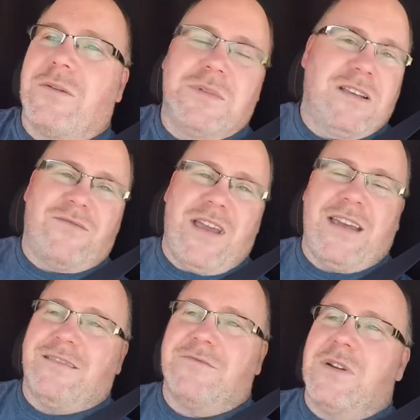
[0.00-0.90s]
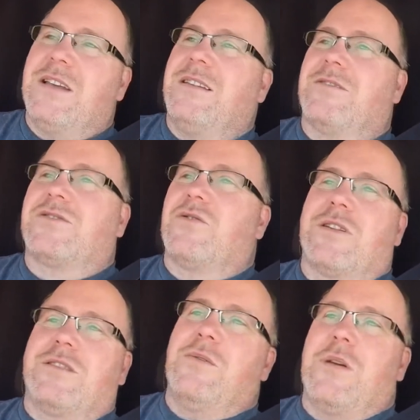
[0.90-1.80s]
with this van. We are
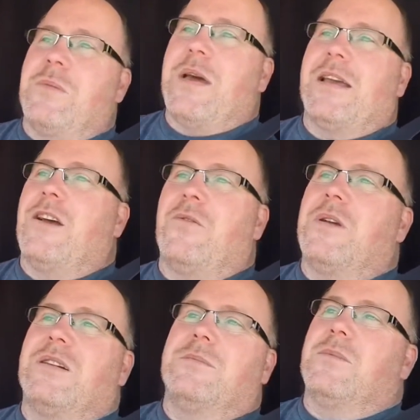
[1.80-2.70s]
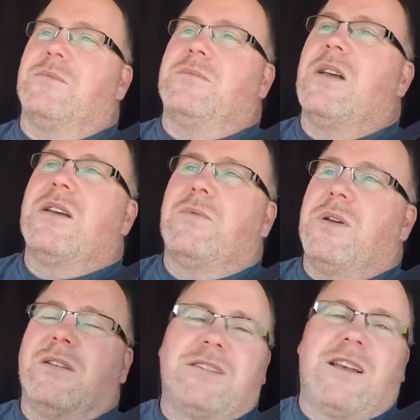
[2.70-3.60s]
strictly Winnebago. We
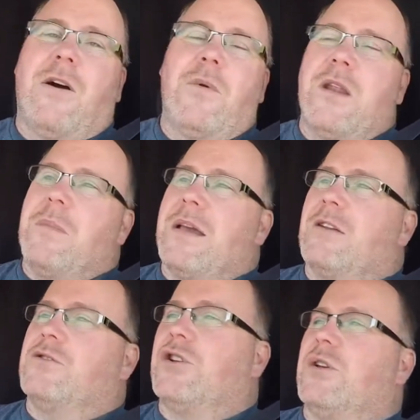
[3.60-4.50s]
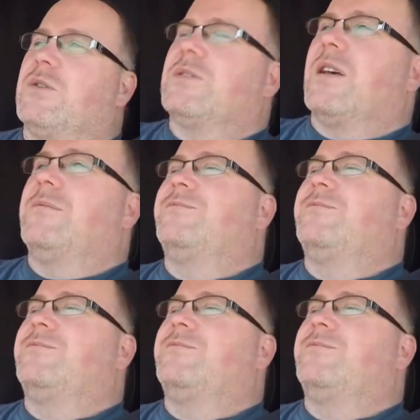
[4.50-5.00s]
only sell Winnebagos used. So